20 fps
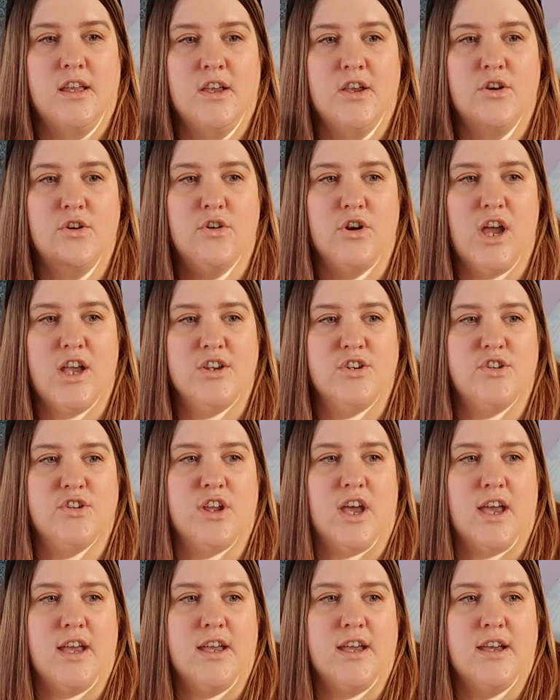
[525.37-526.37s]
crash
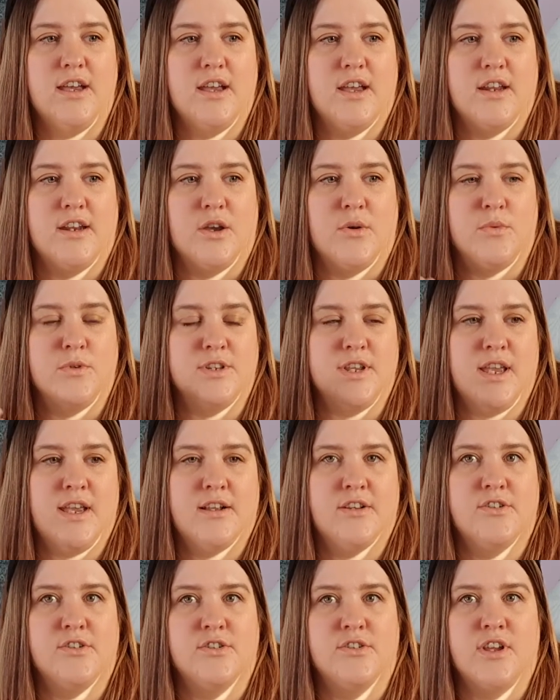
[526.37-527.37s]
diet and I was
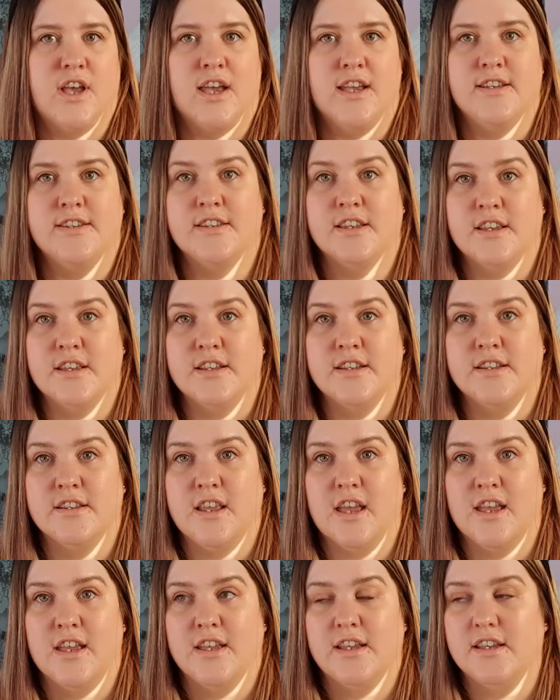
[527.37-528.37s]
exercising
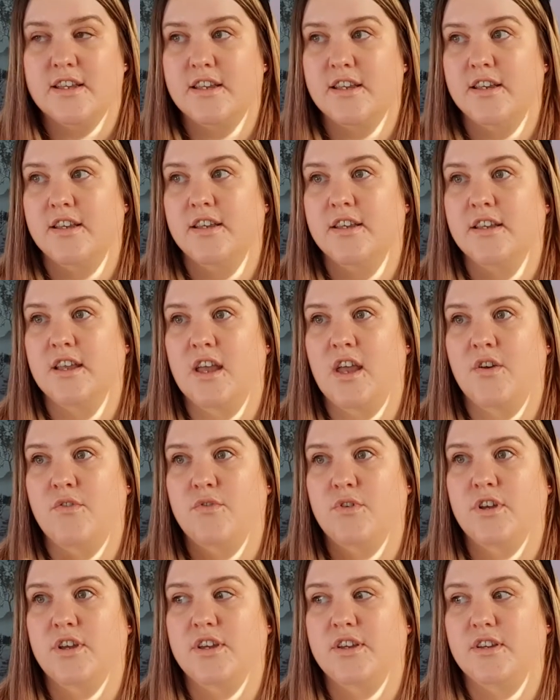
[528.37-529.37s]
like
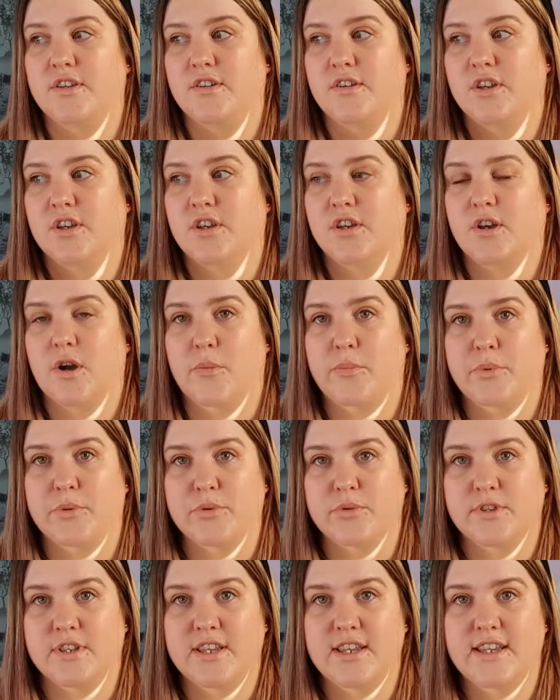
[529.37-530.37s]
every
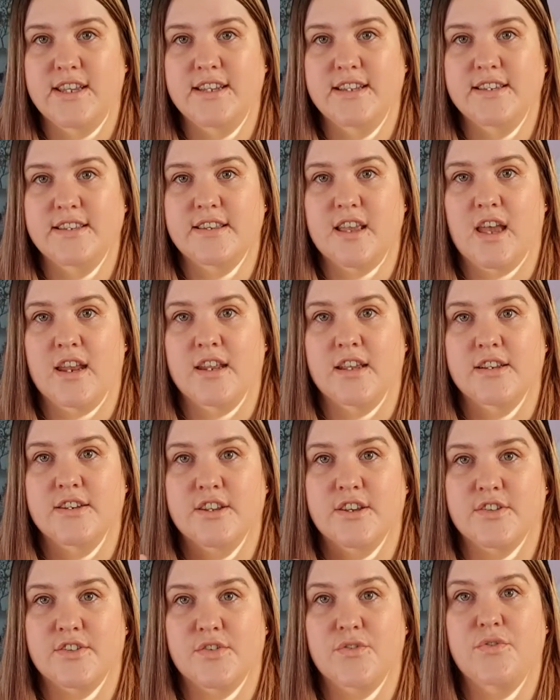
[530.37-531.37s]
couple days and it
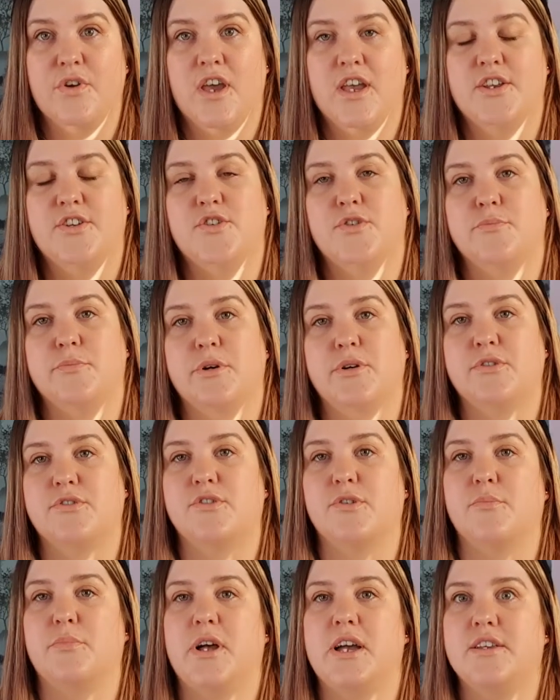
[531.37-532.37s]
does affect your milk
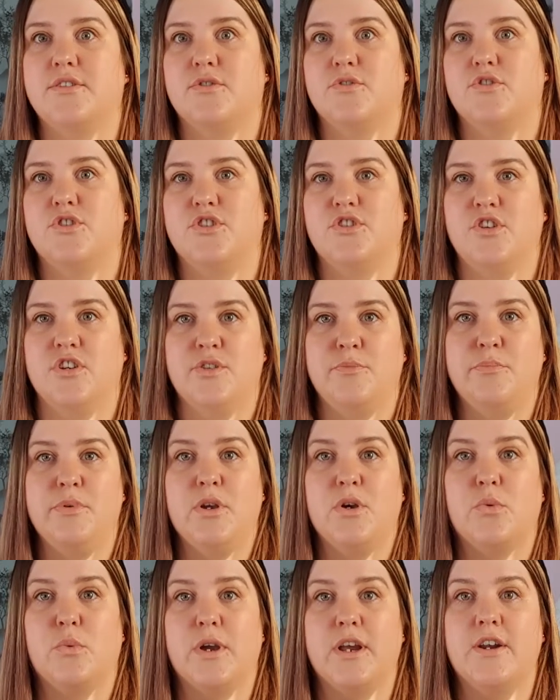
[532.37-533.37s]
supply so just be
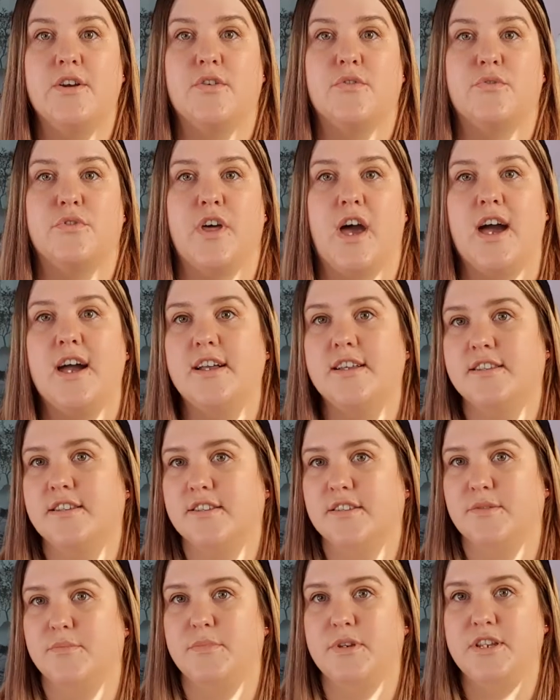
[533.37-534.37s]
aware of that it
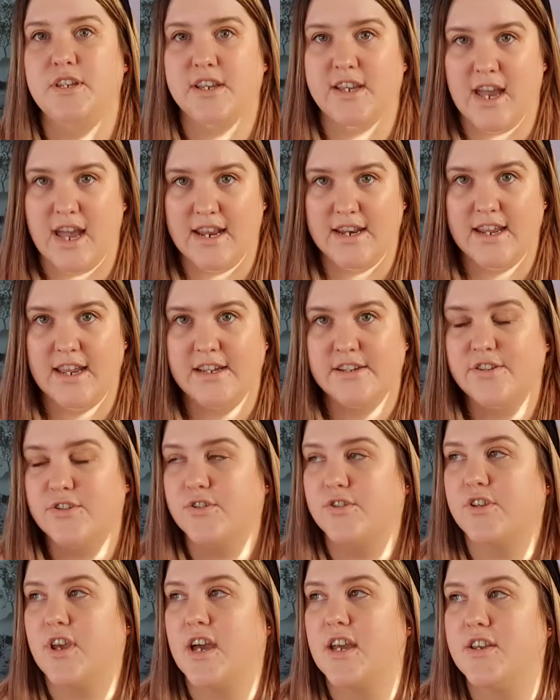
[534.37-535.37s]
doesn't mean you can't
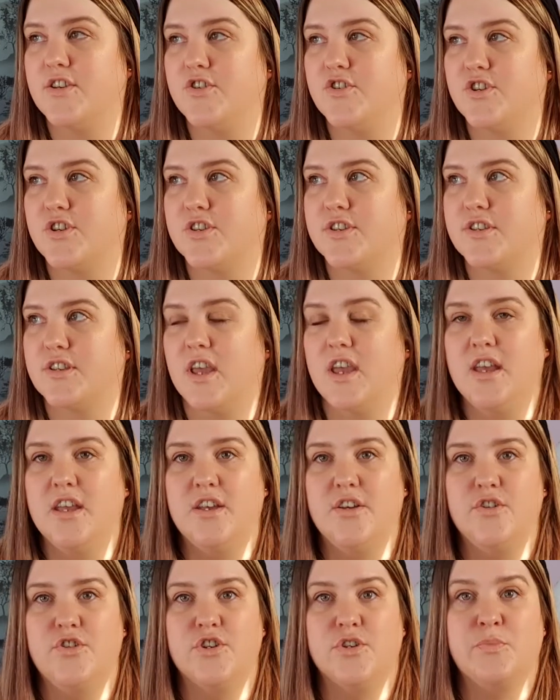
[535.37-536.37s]
exercise just
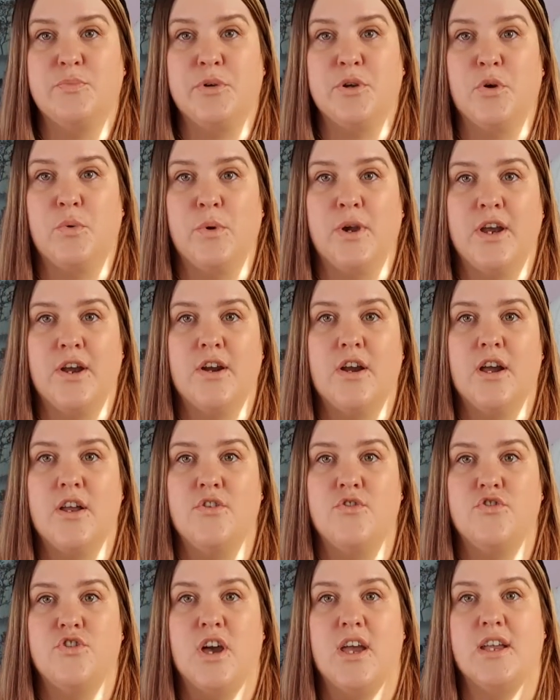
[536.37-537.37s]
just be aware
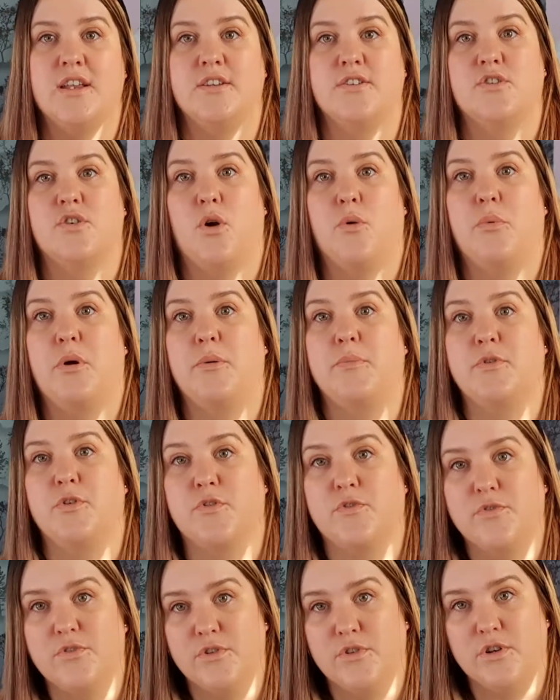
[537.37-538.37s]
and try and top up your
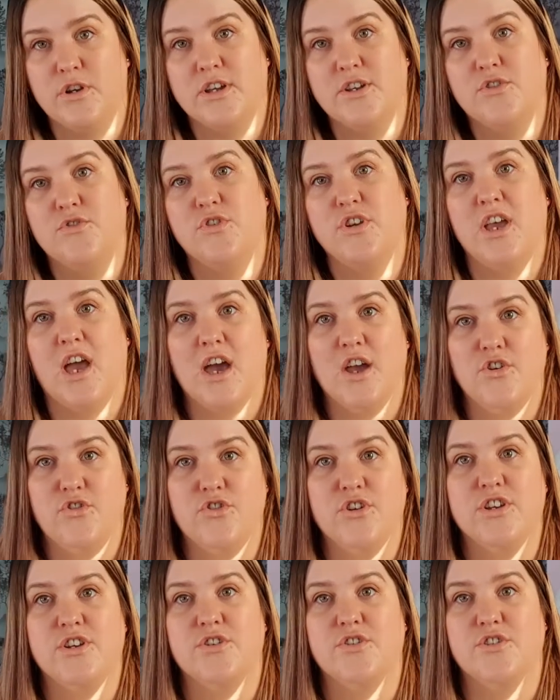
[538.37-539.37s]
fluids
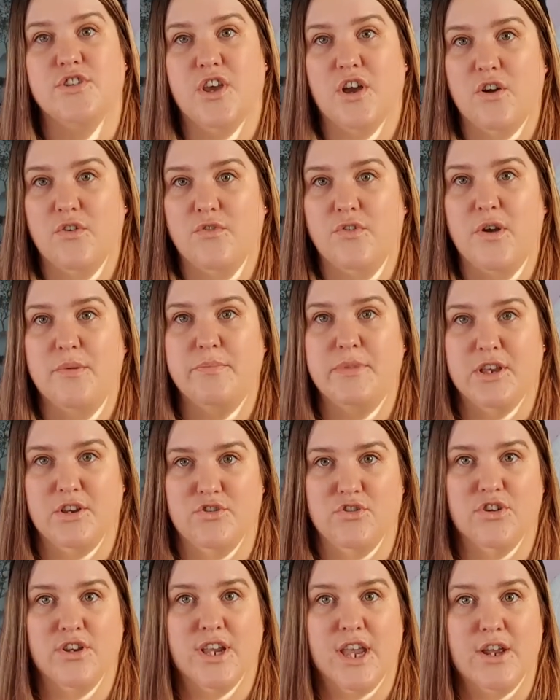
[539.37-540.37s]
rehydrate yourself and make
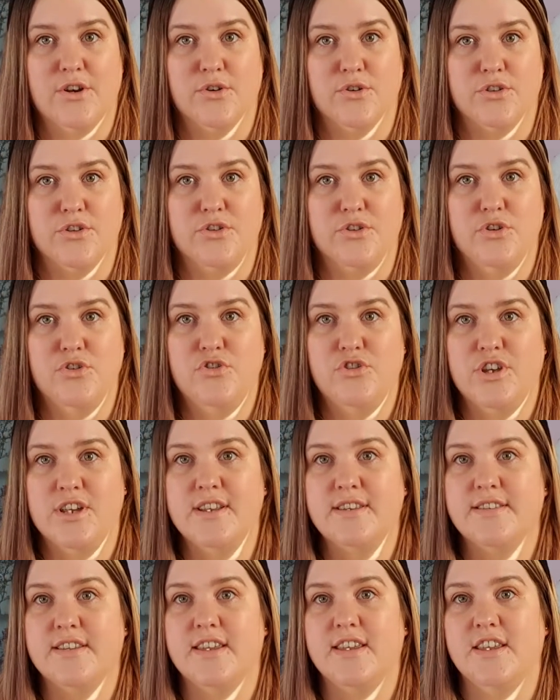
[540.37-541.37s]
sure you're getting all the
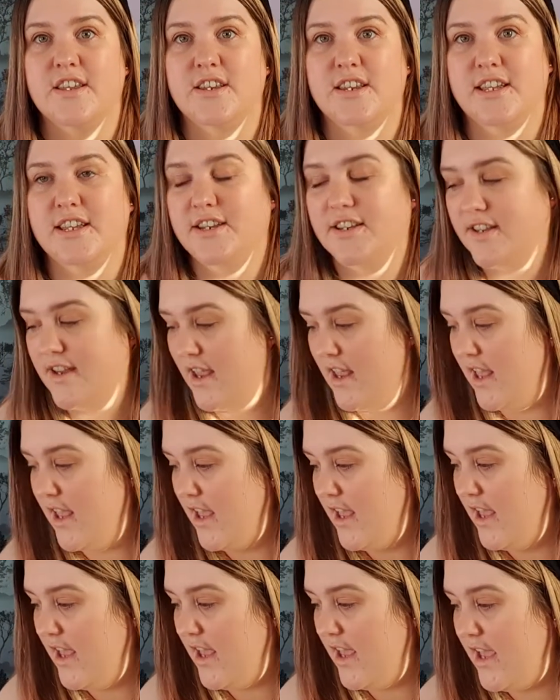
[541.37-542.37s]
nutrients that you need
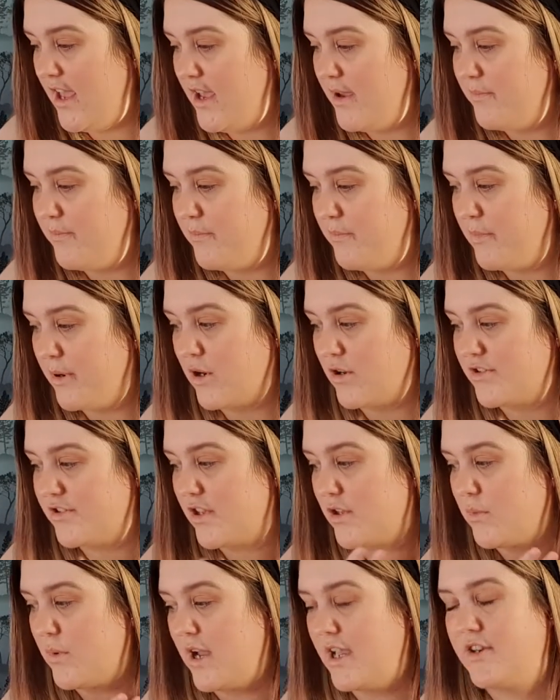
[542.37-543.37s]
um, because
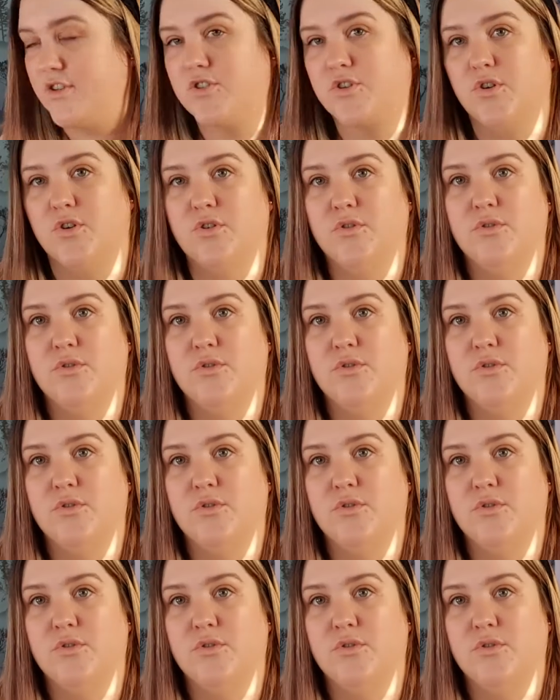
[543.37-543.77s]
otherwise your